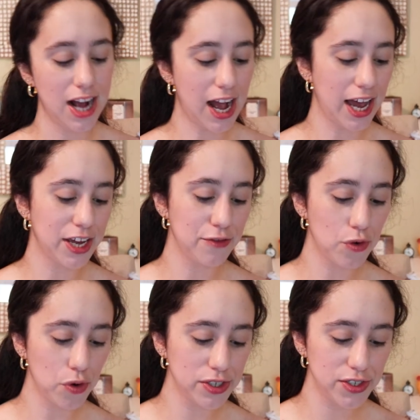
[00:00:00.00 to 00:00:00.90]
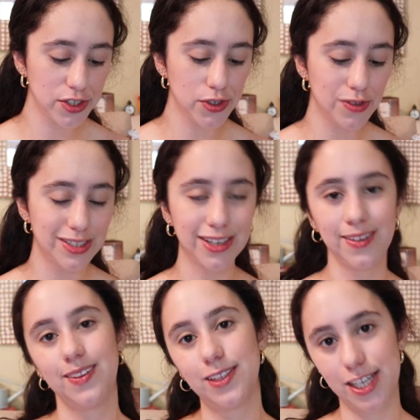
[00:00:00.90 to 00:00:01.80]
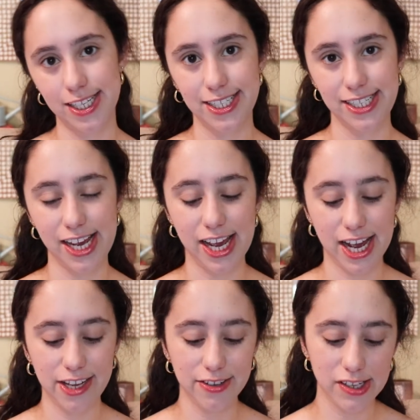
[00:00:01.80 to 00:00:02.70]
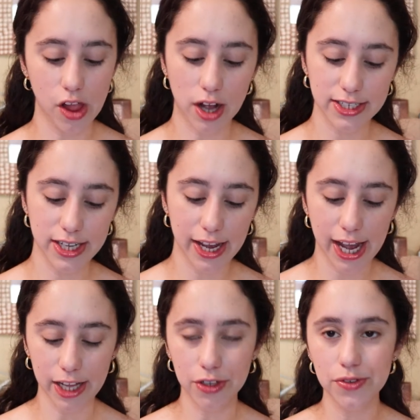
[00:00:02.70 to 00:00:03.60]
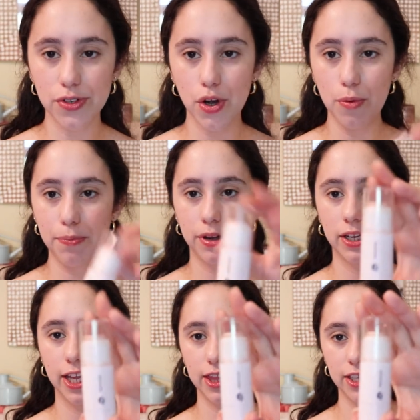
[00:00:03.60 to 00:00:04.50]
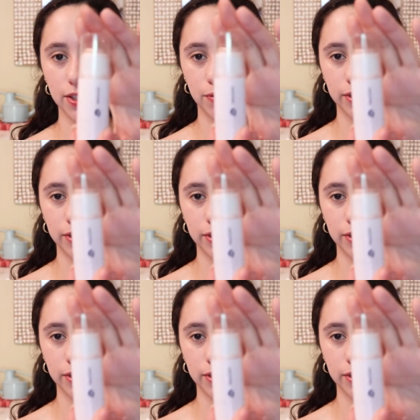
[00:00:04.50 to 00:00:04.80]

I of course use Glossier. I use Glossier Haloscope. This